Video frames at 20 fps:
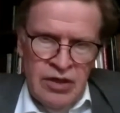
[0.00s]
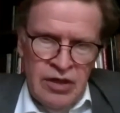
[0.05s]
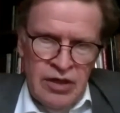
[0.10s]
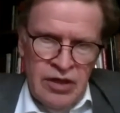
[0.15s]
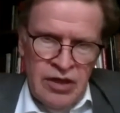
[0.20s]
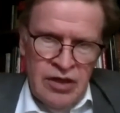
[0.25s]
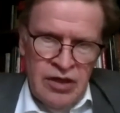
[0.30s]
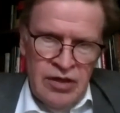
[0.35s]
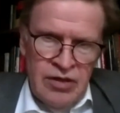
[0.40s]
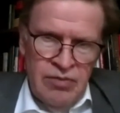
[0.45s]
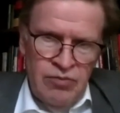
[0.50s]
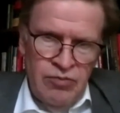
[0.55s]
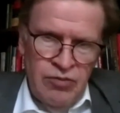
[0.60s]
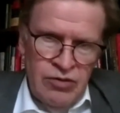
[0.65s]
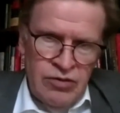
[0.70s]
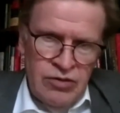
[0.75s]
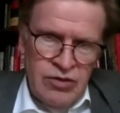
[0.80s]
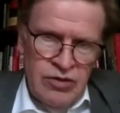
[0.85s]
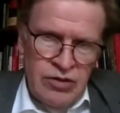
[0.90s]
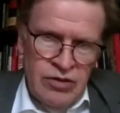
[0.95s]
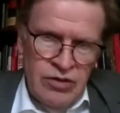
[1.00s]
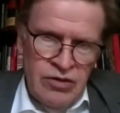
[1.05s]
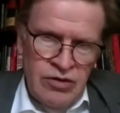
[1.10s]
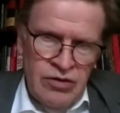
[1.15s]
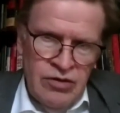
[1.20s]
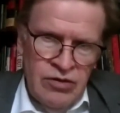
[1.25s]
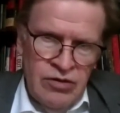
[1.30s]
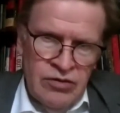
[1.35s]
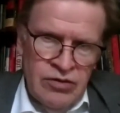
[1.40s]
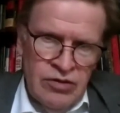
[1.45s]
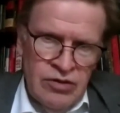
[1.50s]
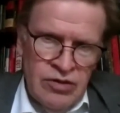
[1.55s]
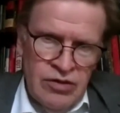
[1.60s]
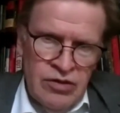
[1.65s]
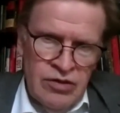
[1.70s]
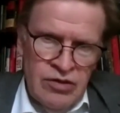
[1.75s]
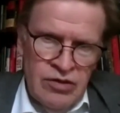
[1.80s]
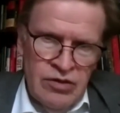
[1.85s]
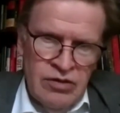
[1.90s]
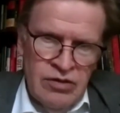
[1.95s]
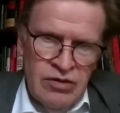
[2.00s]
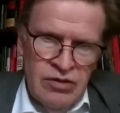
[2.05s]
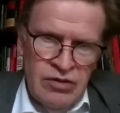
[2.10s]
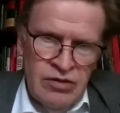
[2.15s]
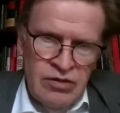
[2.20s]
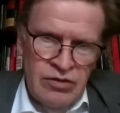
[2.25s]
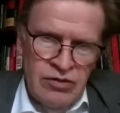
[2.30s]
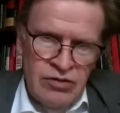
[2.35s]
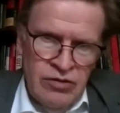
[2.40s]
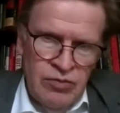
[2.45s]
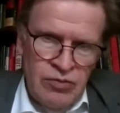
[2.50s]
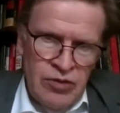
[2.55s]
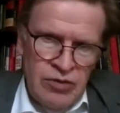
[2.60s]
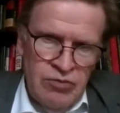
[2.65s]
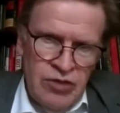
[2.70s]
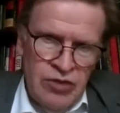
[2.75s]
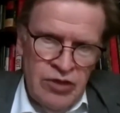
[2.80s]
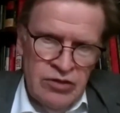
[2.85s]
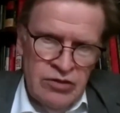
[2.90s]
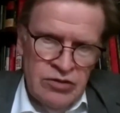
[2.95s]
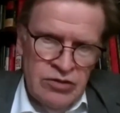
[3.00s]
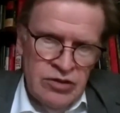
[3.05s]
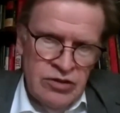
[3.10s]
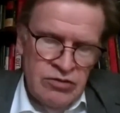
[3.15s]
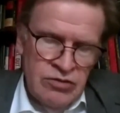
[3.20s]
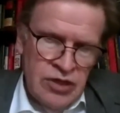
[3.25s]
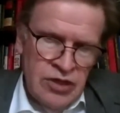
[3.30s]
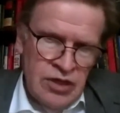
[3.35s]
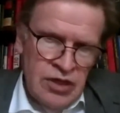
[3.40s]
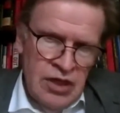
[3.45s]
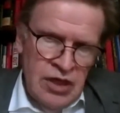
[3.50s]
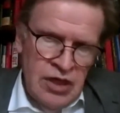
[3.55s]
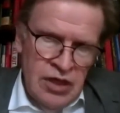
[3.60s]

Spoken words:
book on the European Monetary Union.